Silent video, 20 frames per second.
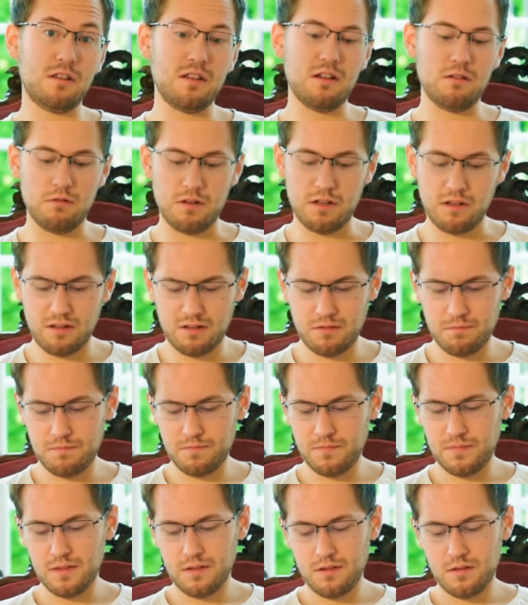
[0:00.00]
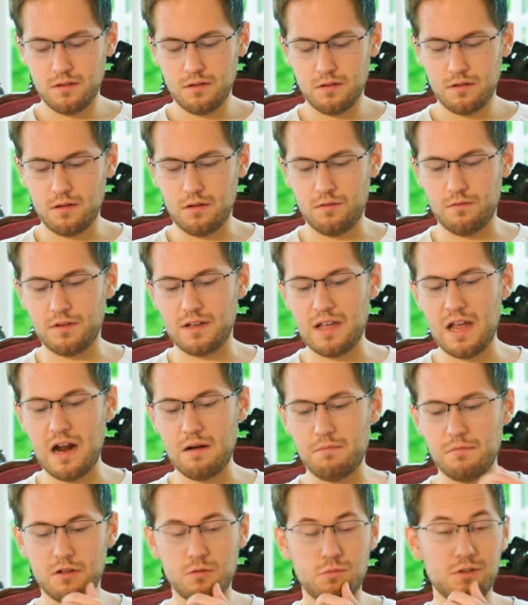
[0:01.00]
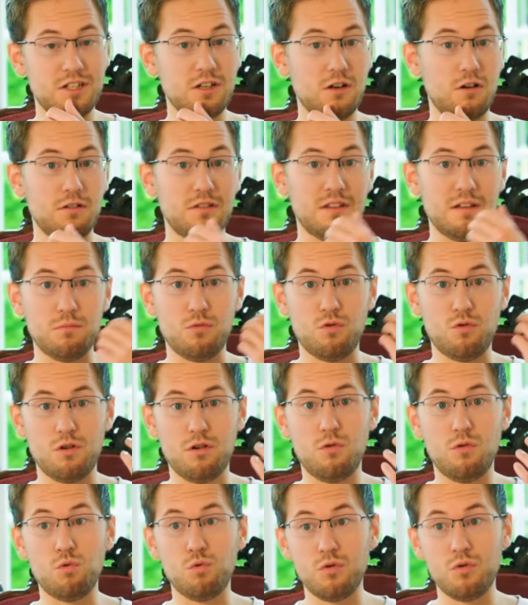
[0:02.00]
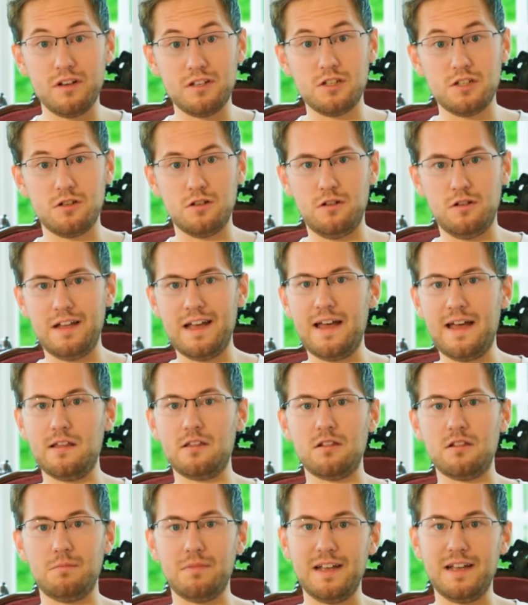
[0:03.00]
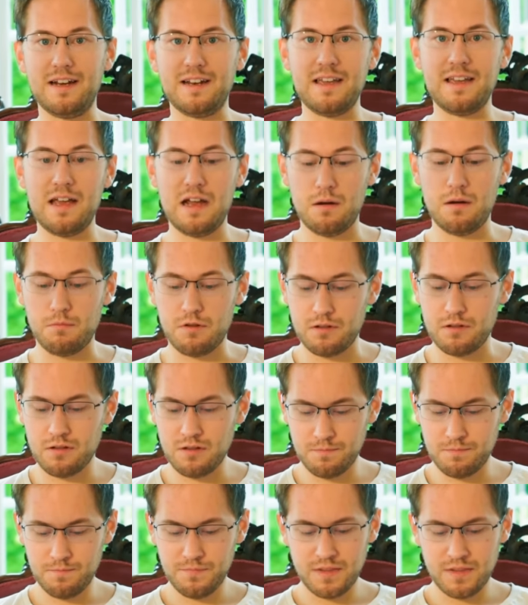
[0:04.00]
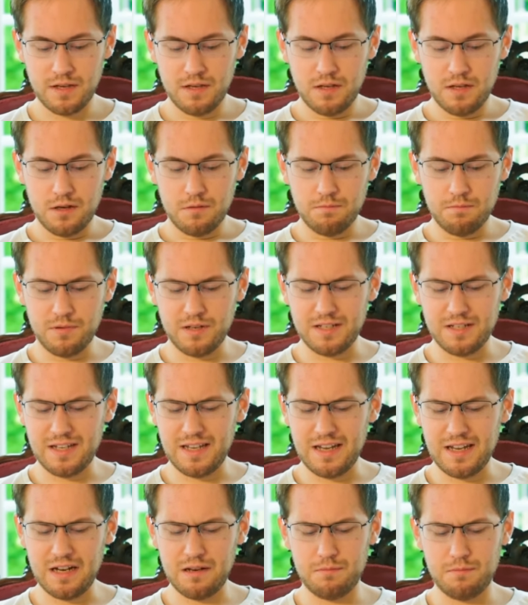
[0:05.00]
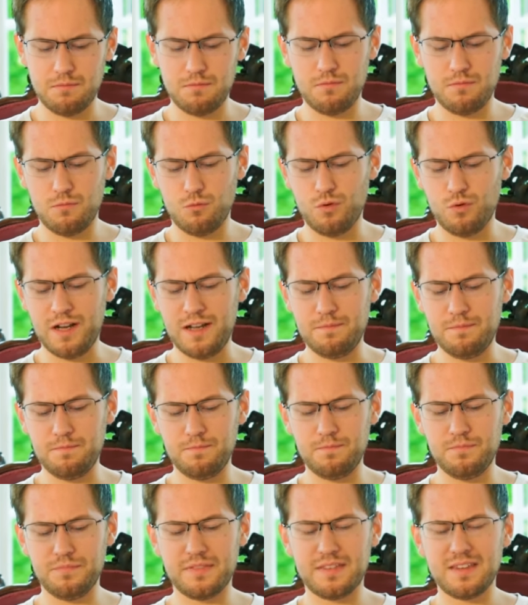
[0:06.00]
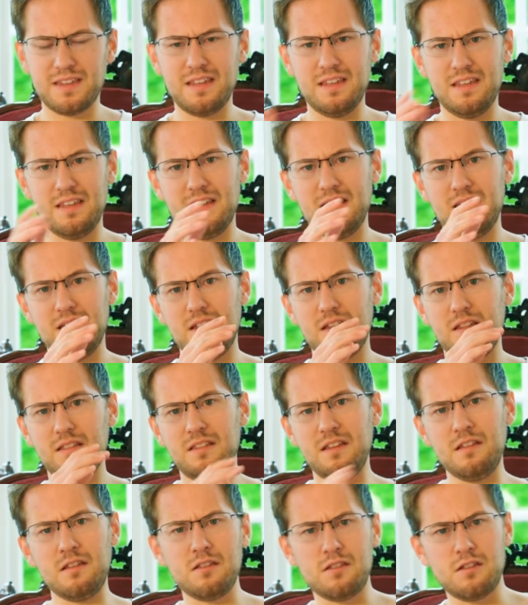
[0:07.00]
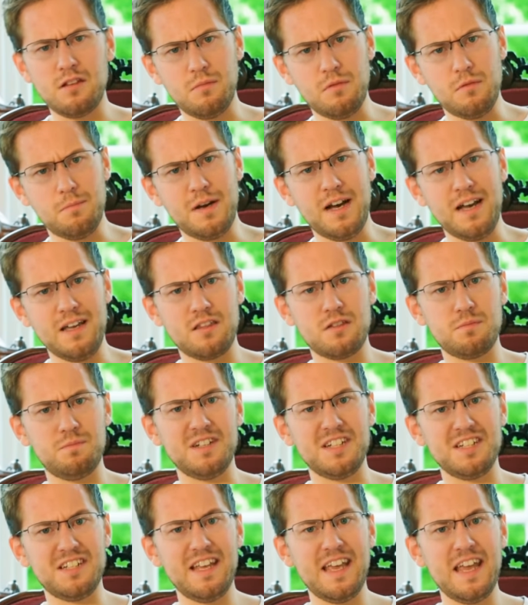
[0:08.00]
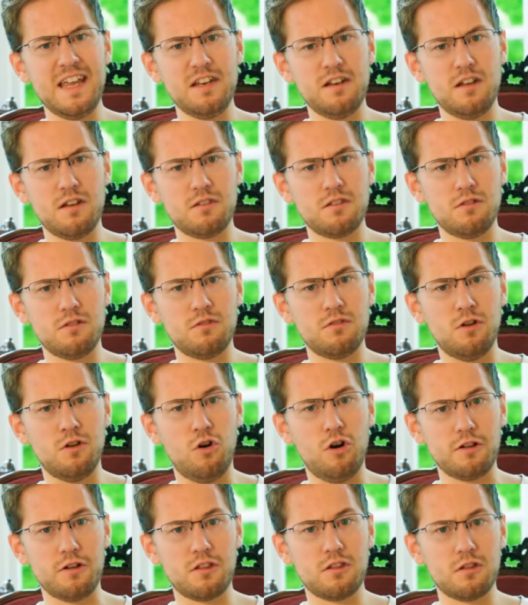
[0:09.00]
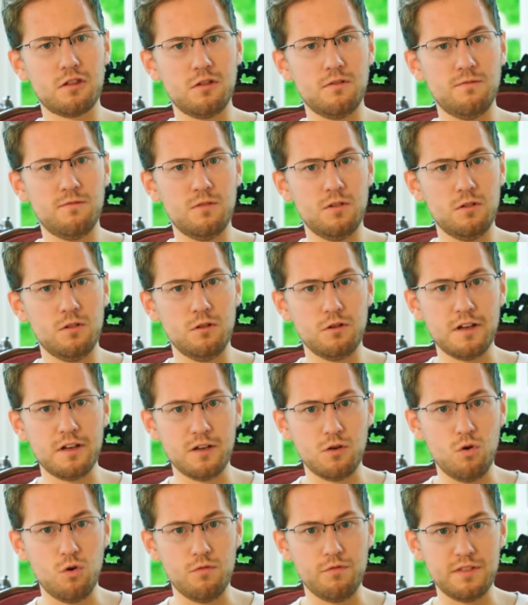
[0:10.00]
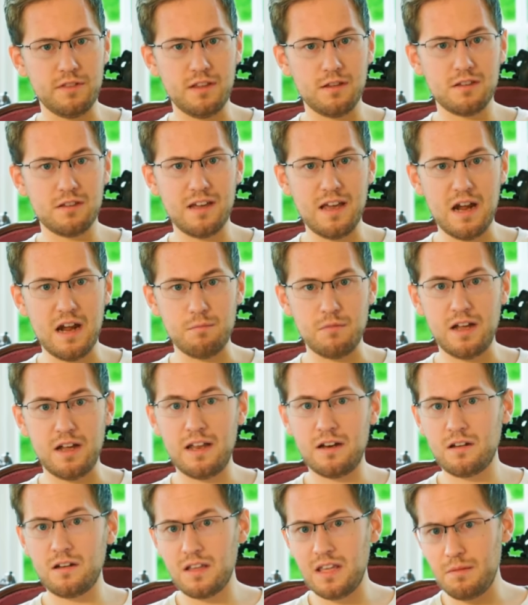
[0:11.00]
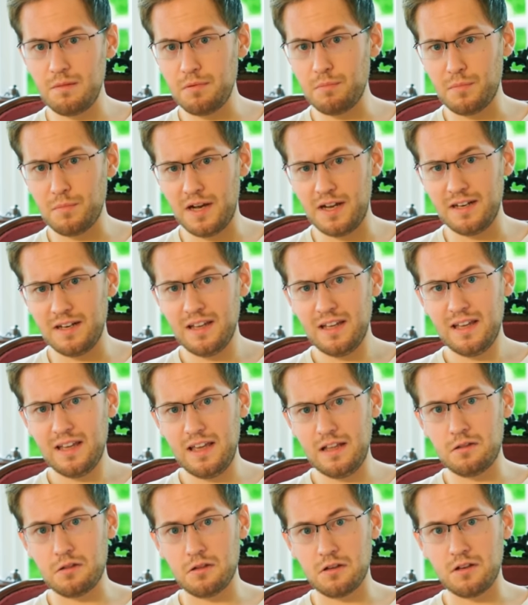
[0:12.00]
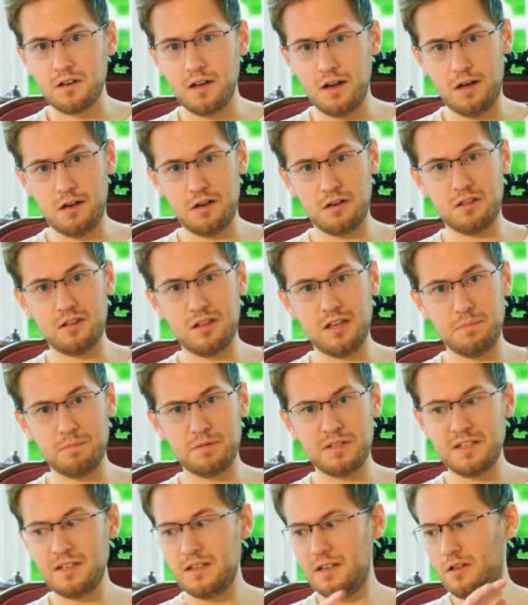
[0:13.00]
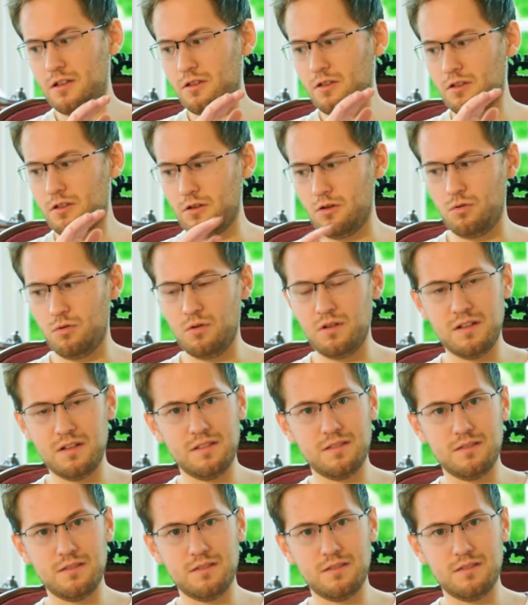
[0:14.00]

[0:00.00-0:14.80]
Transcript: series cameras, which are the more original Hasselblad cameras. But anyway, this is some of my spontaneous thoughts looking over this camera. And keep in mind, it's a concept, so